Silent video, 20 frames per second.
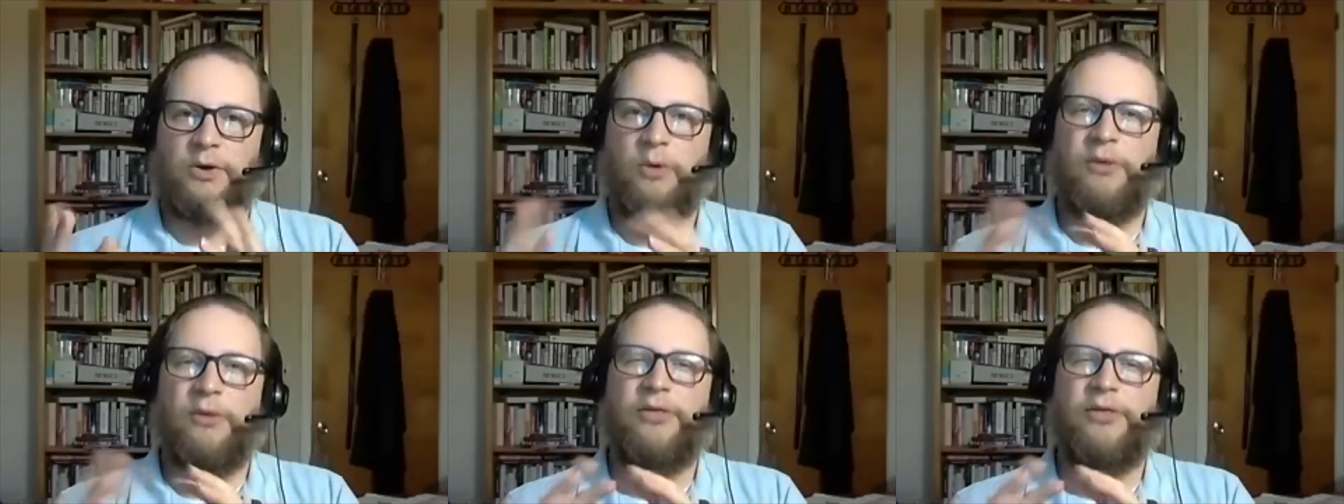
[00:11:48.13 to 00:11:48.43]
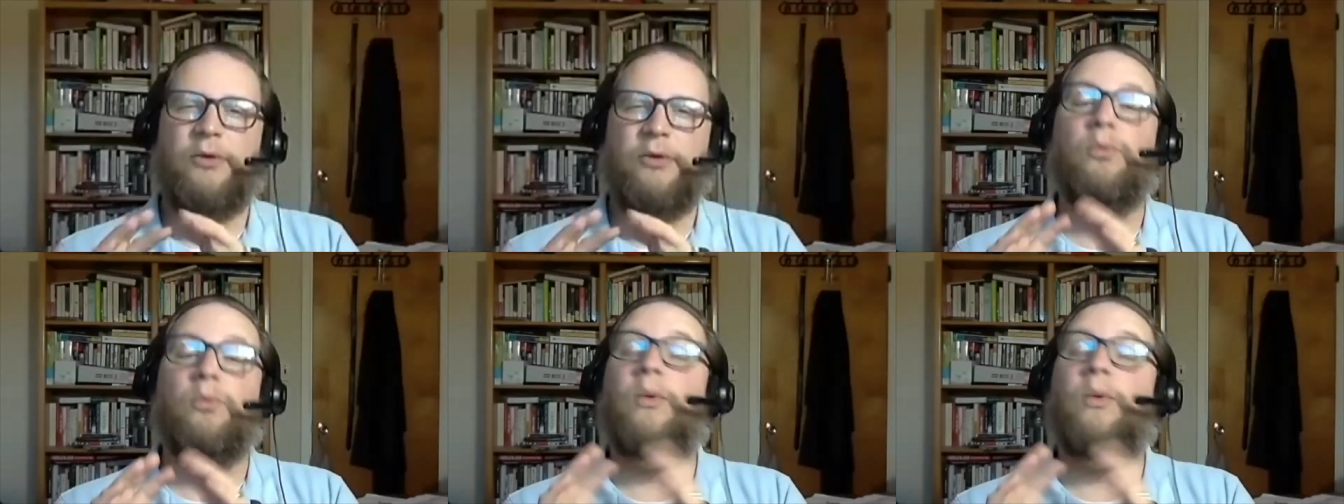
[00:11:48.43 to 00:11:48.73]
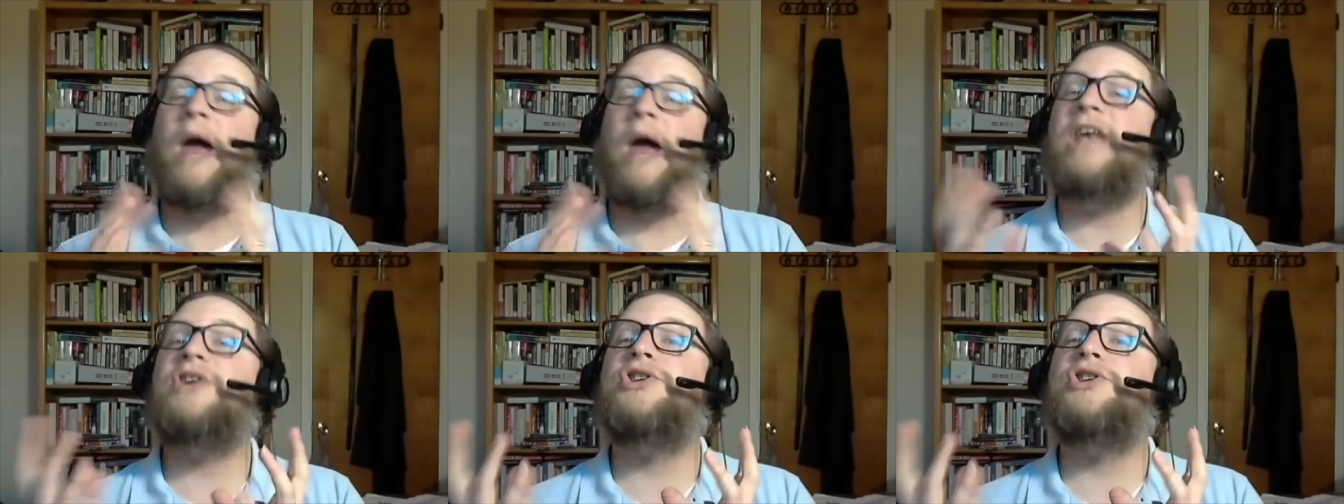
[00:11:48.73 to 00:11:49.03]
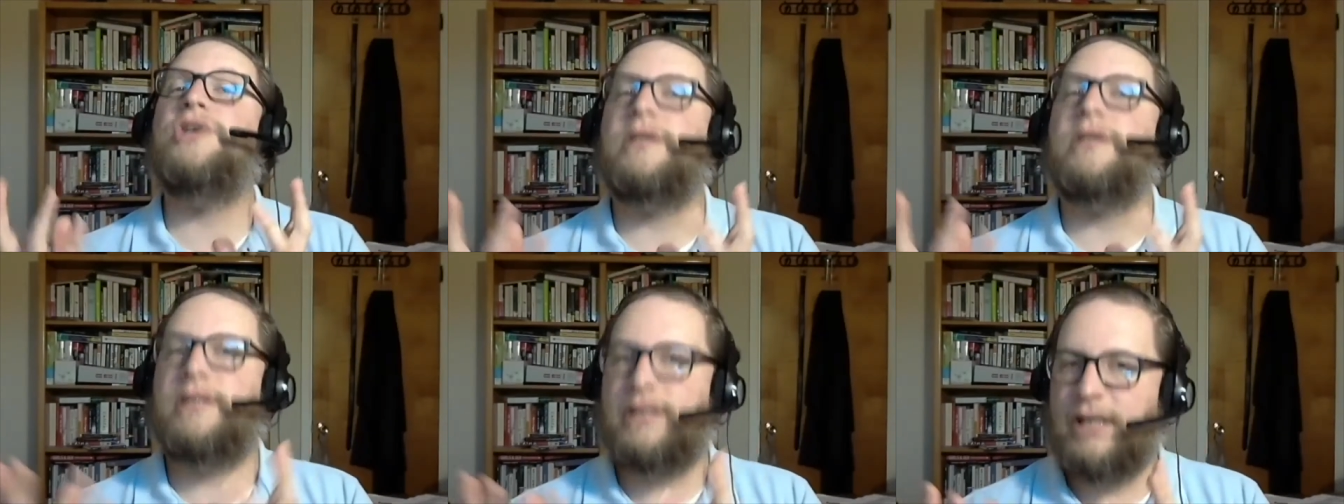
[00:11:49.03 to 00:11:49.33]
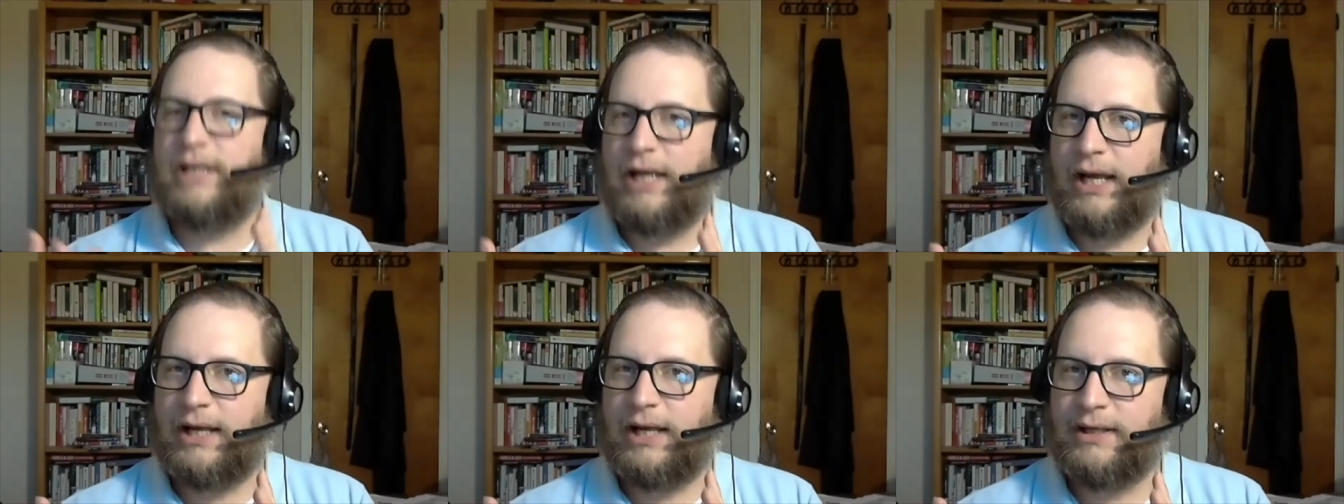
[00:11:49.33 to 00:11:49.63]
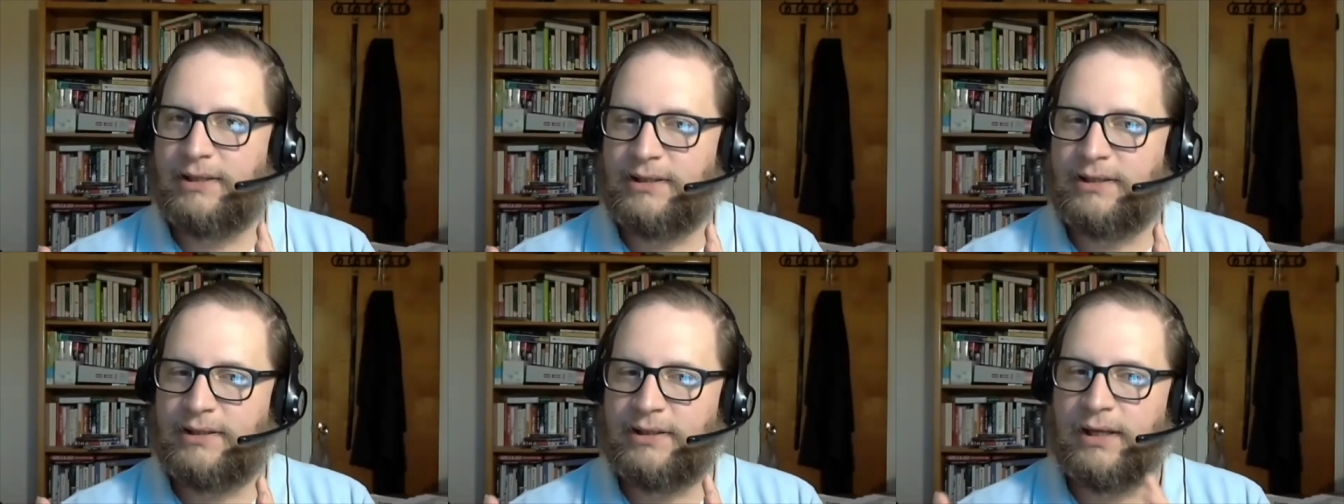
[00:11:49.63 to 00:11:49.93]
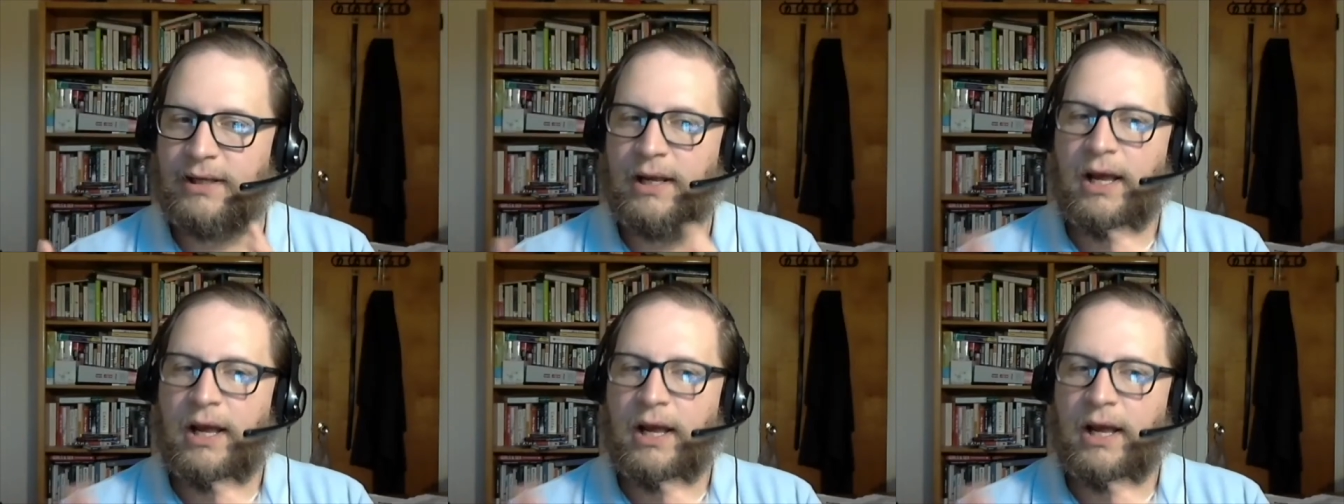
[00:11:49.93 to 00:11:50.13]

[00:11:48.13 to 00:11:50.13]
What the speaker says: or the righteousness